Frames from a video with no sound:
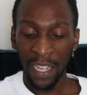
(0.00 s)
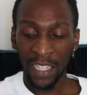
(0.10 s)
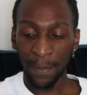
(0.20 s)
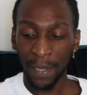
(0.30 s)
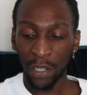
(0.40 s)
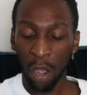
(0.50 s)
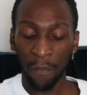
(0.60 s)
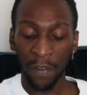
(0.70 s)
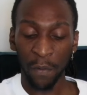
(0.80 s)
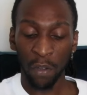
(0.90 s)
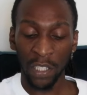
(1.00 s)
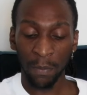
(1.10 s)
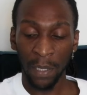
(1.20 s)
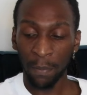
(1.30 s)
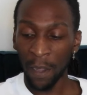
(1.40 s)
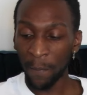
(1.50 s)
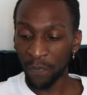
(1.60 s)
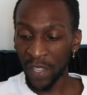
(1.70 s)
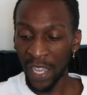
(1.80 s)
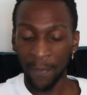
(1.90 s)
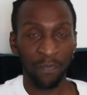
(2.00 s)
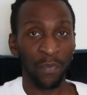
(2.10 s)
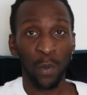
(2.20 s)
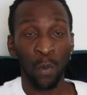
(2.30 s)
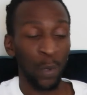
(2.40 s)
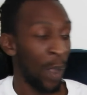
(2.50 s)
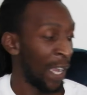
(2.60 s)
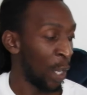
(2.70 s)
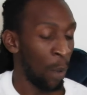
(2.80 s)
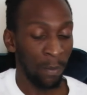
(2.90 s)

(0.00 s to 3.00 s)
It's a bit daft if you ask me, but hey, what do I know?